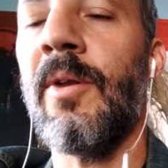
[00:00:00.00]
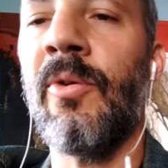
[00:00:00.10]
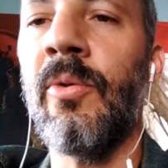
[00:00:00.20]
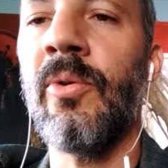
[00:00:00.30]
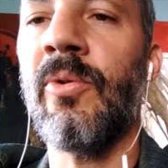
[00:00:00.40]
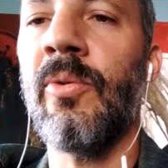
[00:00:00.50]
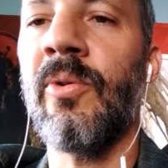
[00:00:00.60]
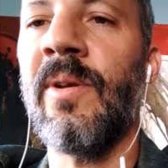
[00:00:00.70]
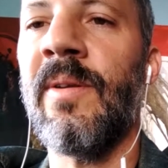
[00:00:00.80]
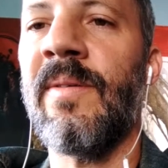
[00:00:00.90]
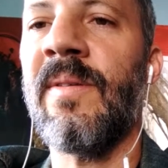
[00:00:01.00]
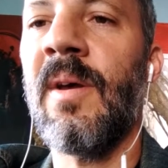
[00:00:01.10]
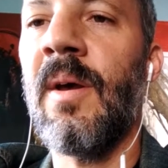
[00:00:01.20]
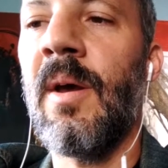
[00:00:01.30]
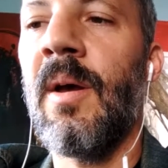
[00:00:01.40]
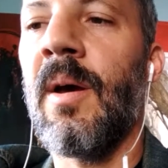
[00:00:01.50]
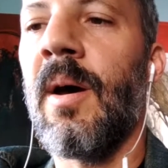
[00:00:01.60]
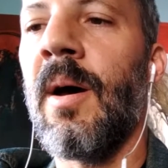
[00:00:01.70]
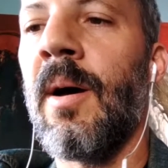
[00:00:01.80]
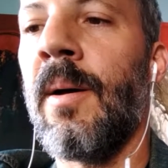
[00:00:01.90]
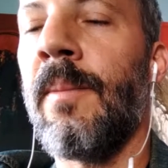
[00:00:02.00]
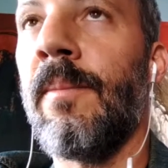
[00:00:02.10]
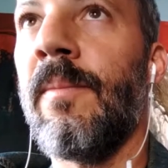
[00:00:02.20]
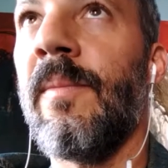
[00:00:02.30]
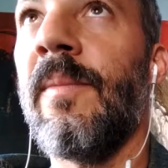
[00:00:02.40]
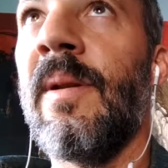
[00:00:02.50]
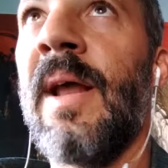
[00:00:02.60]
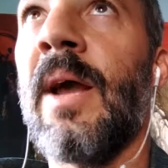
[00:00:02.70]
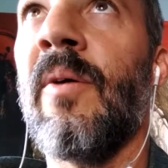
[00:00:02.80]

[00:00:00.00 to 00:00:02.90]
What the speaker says: Due to this lack